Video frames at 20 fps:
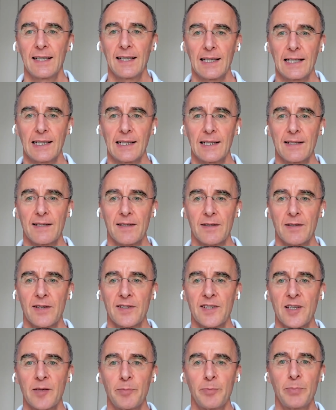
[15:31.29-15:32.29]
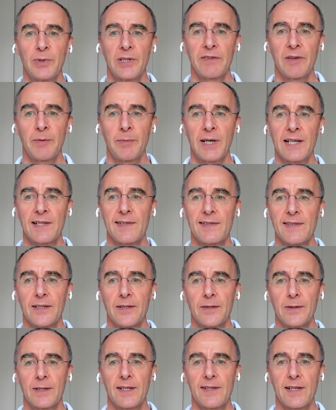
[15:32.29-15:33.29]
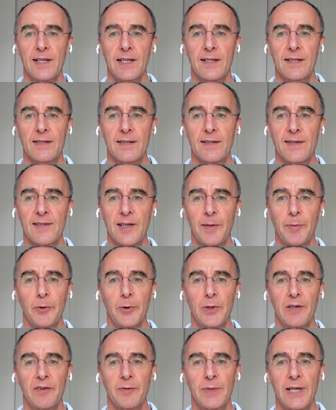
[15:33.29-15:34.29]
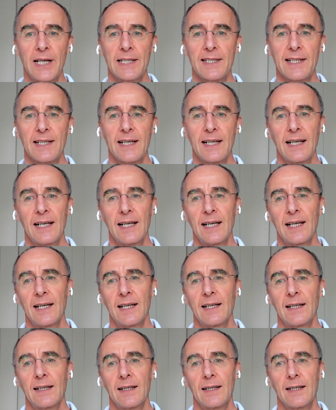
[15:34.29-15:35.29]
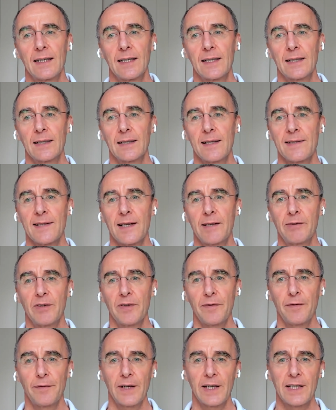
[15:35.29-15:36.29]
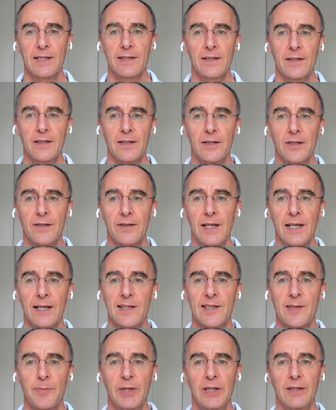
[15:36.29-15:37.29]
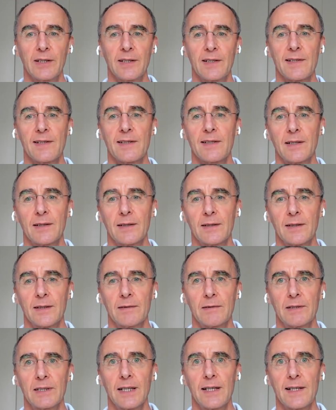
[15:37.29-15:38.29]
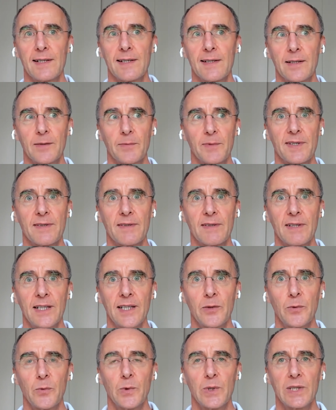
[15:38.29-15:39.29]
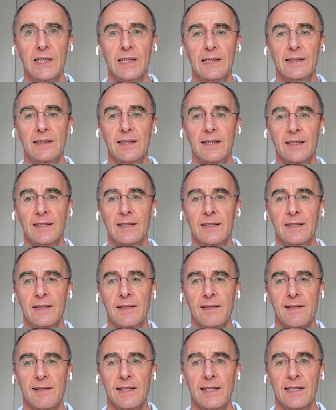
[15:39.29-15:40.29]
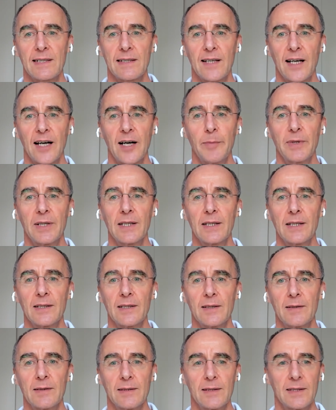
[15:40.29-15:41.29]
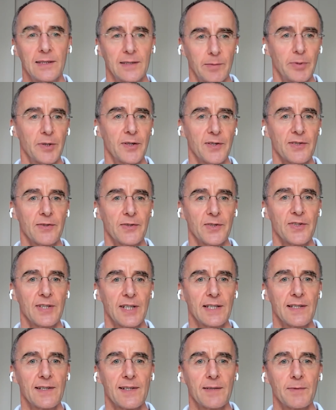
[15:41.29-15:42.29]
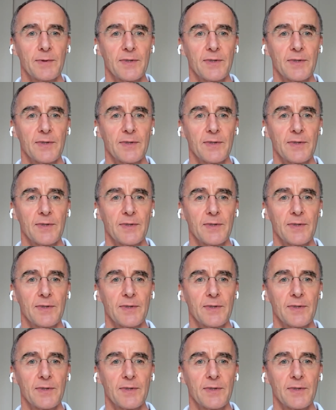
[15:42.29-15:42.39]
Uh, so just a bit of a mess. So I decided to step away from that. And as I reflected on that experience, I, I realized that it was kind of weird that I didn't see it coming in, in the personal sense.